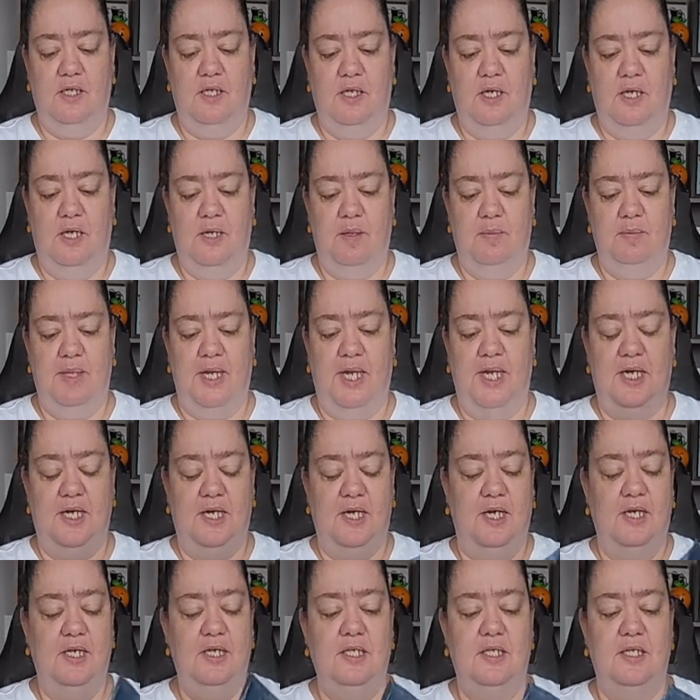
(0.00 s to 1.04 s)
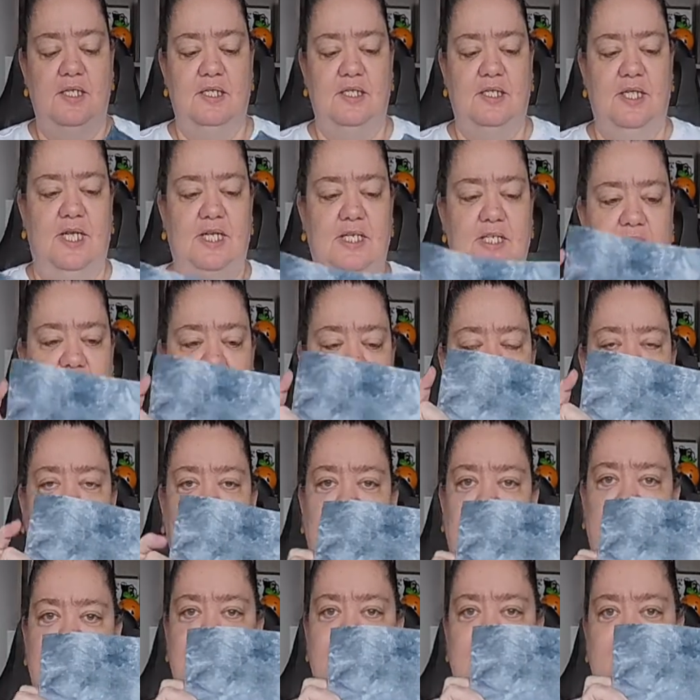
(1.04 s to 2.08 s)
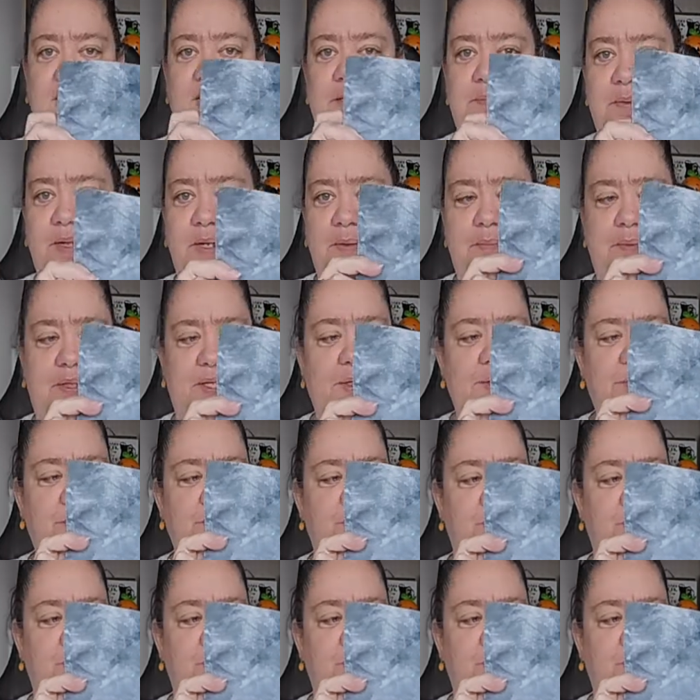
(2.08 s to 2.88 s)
Ada that is hand dyed by me.